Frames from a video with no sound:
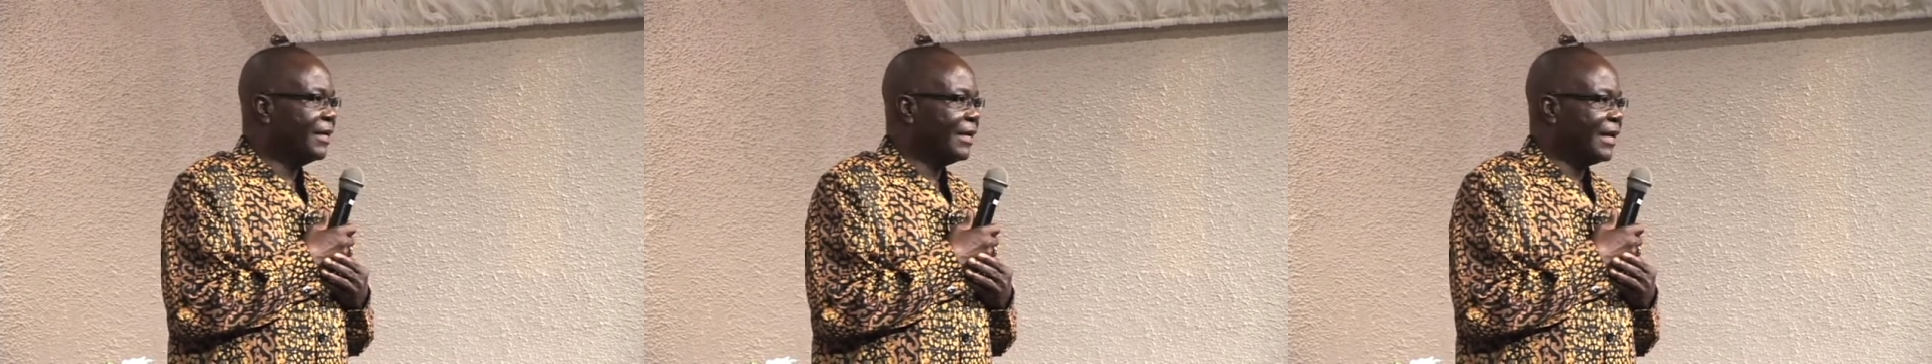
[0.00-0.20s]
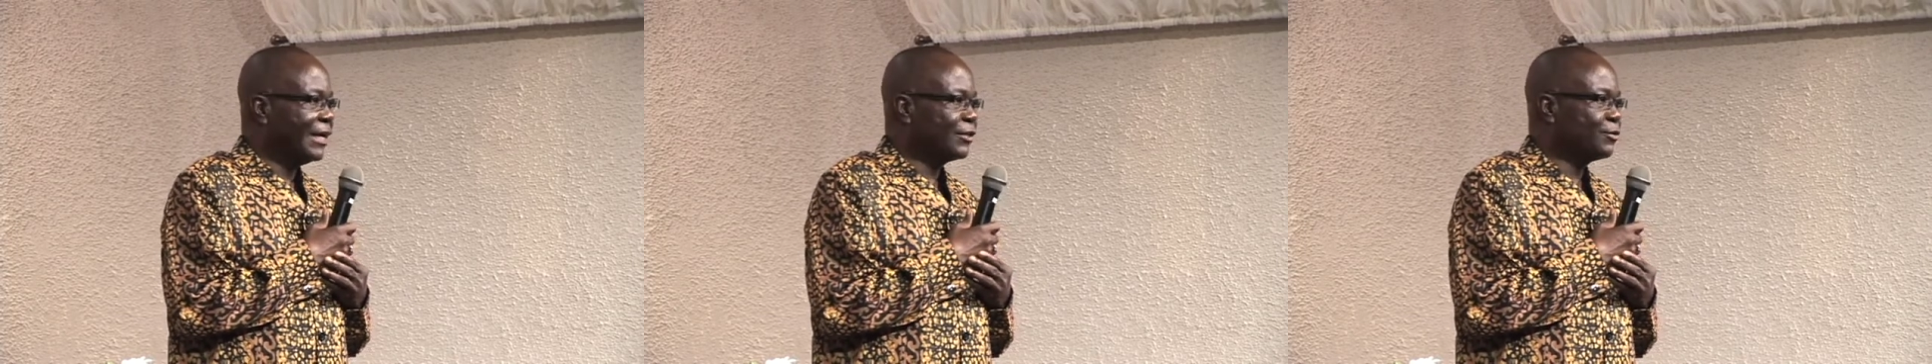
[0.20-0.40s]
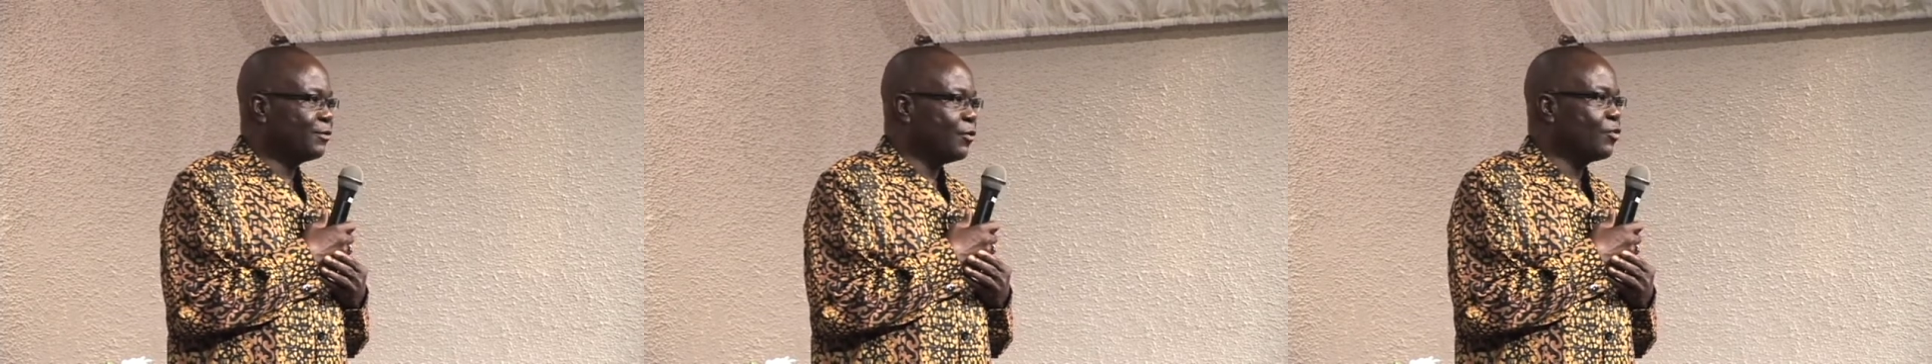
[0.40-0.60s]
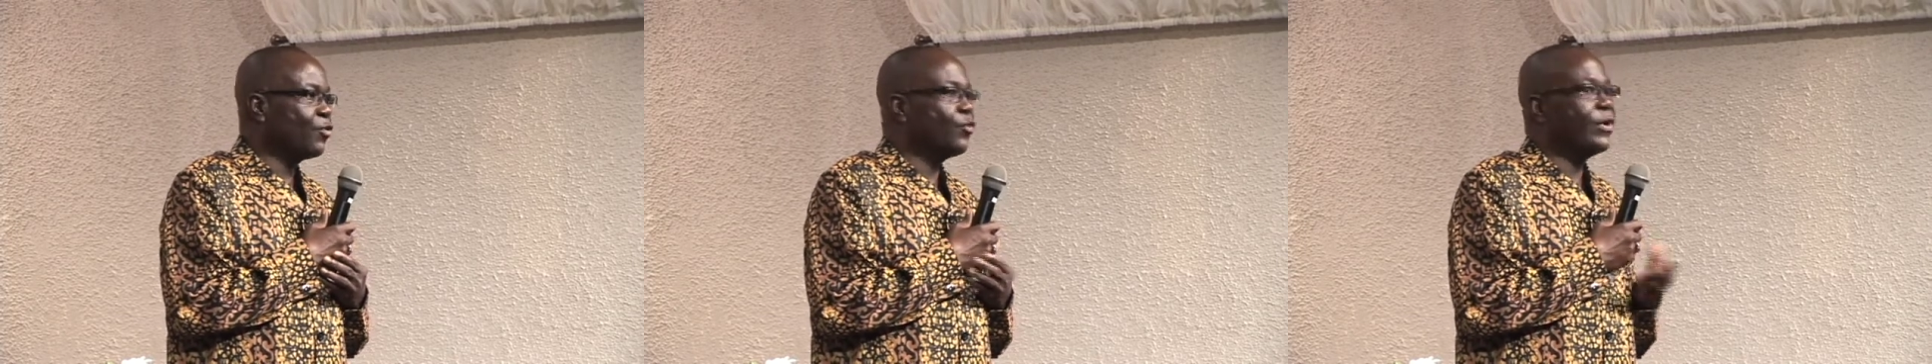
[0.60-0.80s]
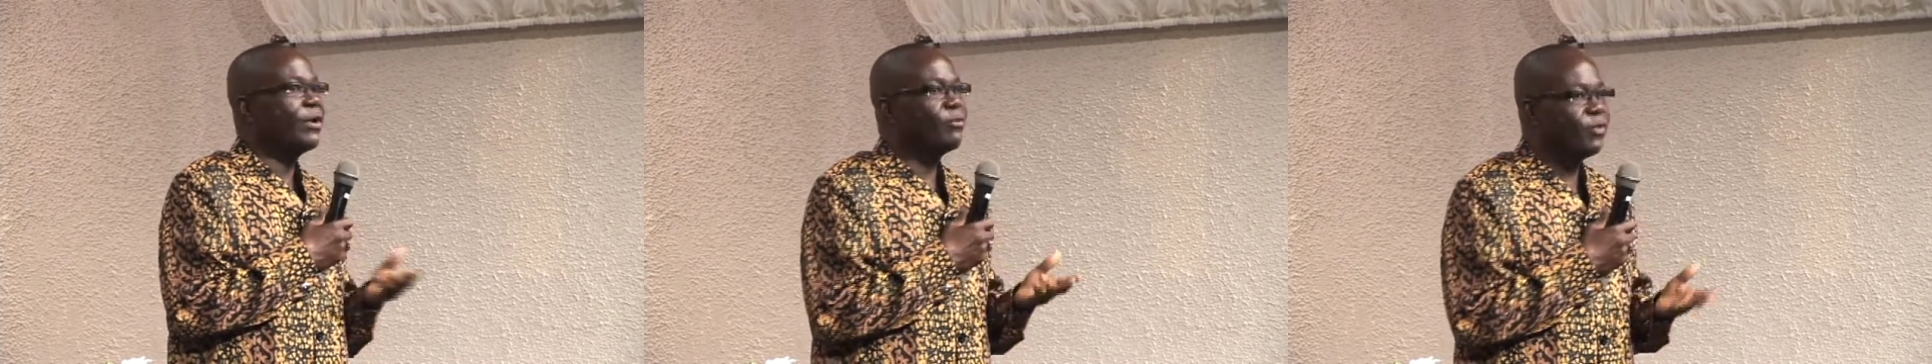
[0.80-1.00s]
And I
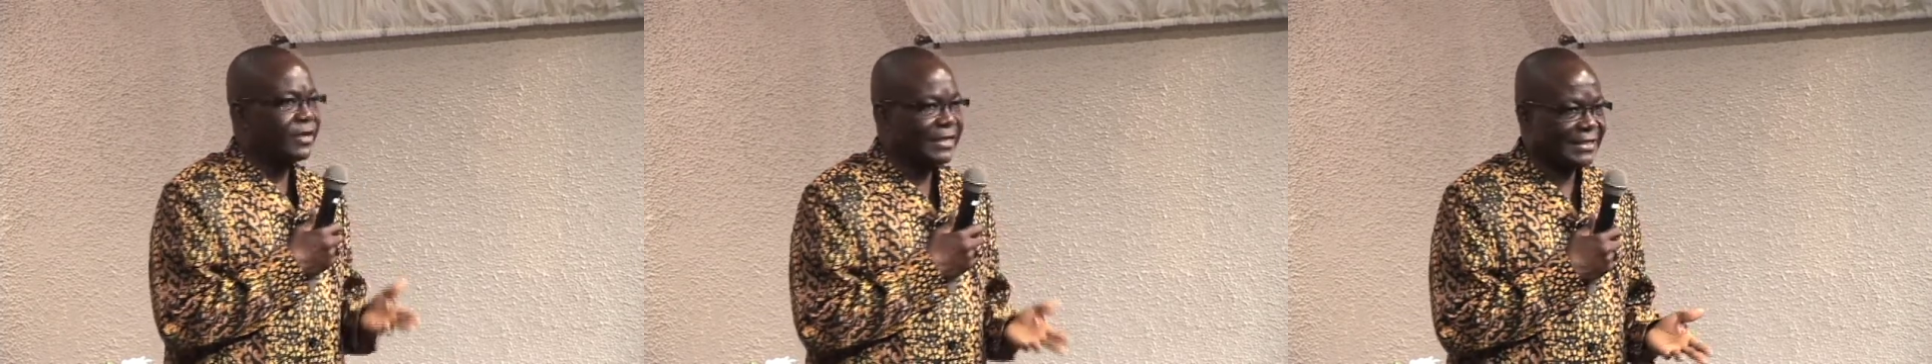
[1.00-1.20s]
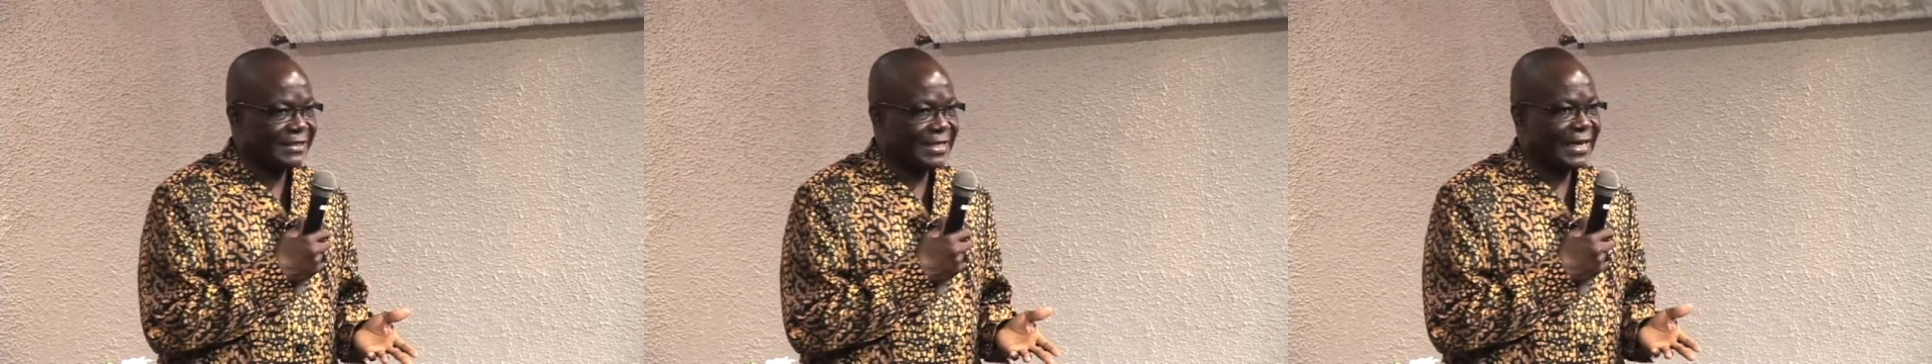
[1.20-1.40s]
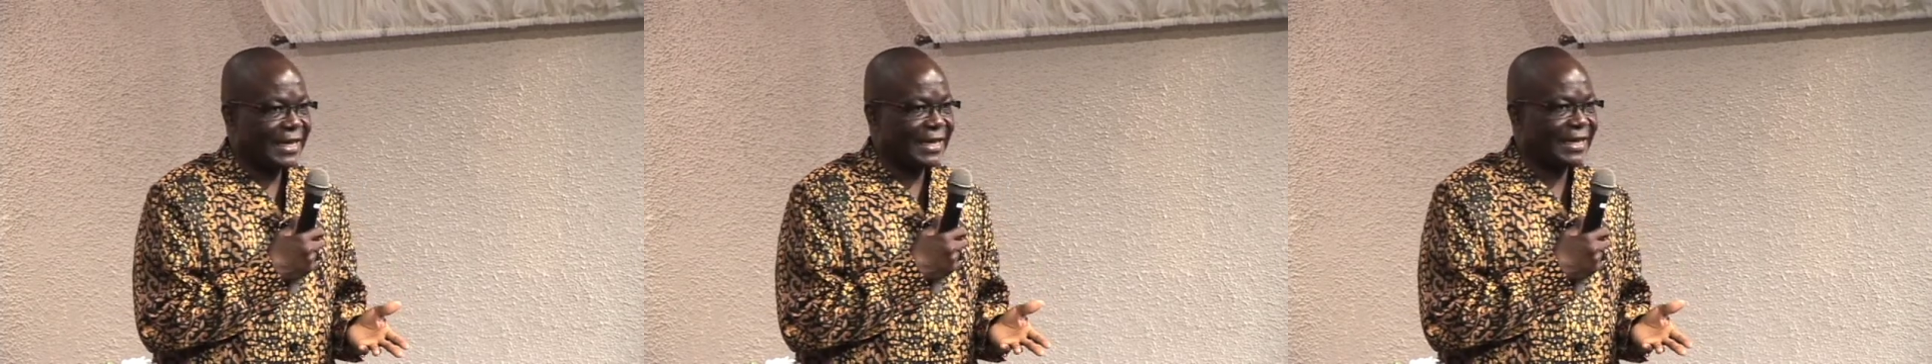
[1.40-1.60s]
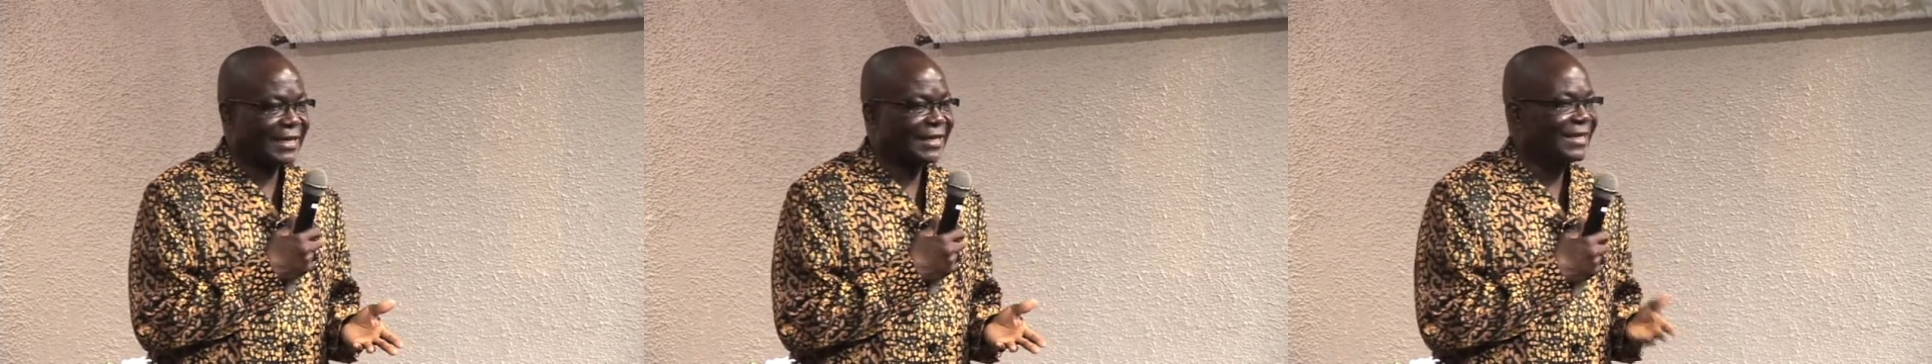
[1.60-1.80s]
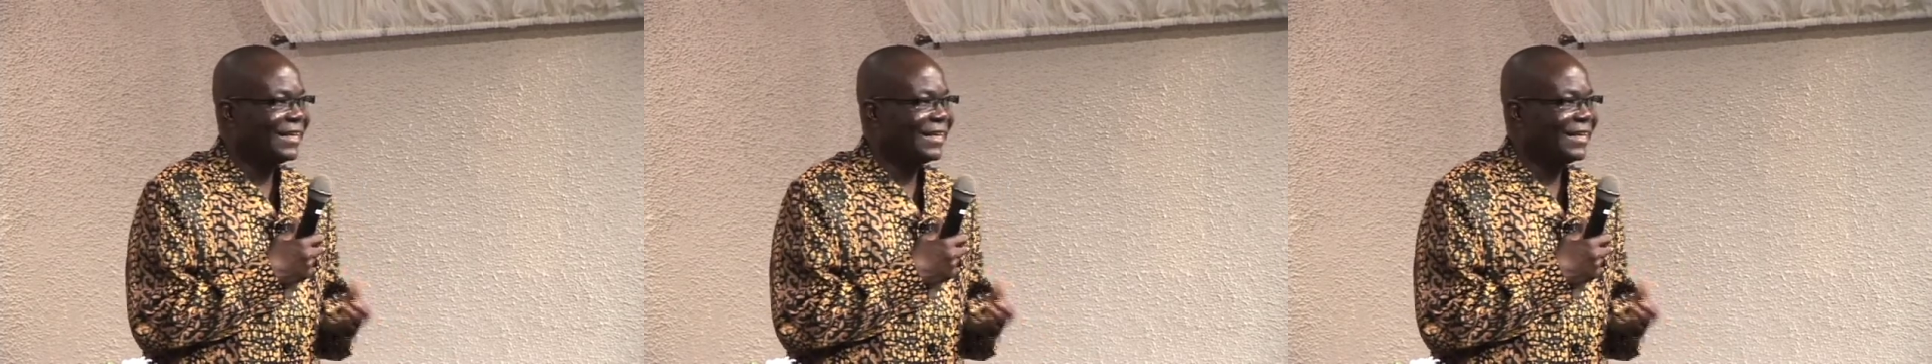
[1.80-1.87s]
spoke Gribble instead.